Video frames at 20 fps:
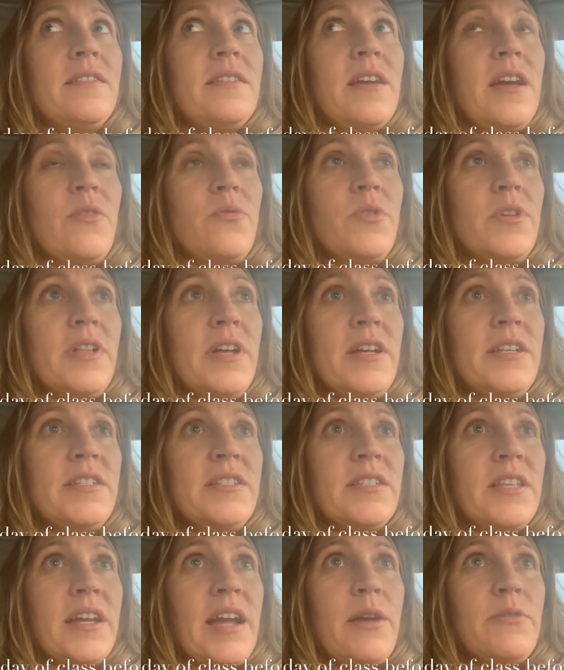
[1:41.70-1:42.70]
I
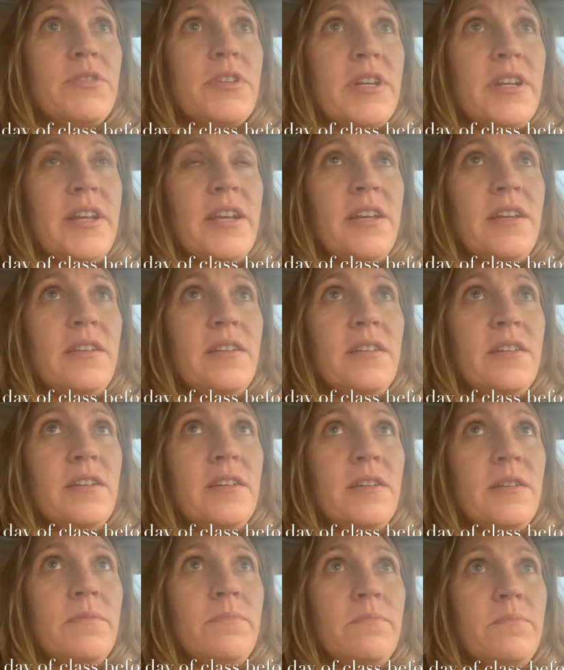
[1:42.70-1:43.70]
realized I was gonna
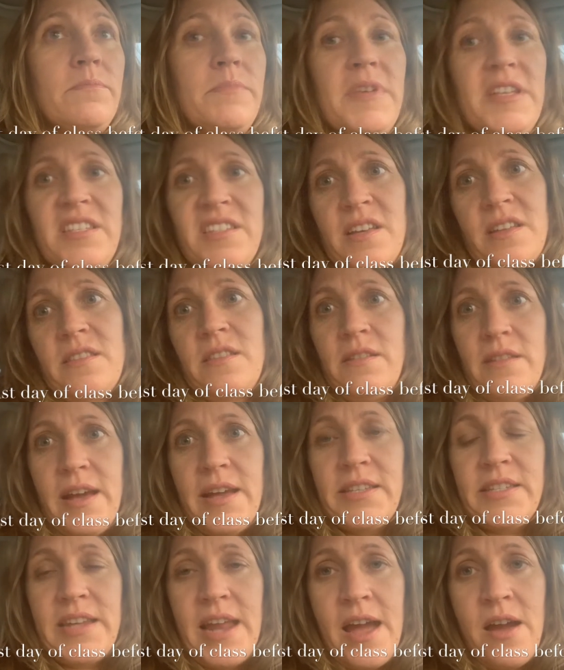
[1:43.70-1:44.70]
miss the
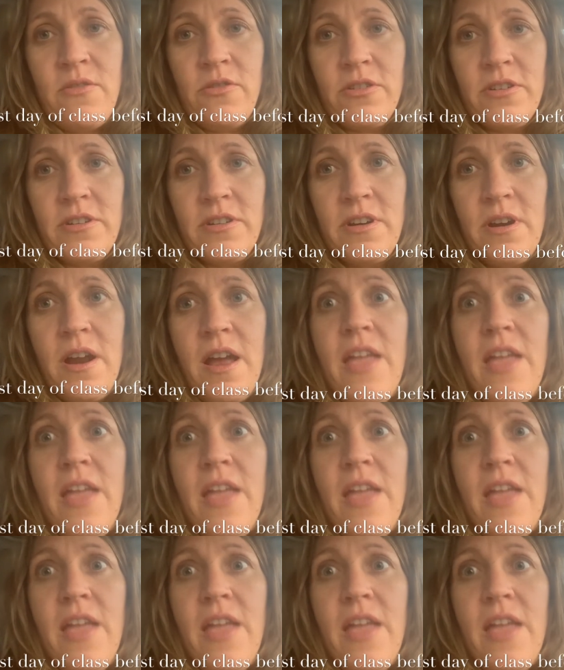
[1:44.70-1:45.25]
last hour.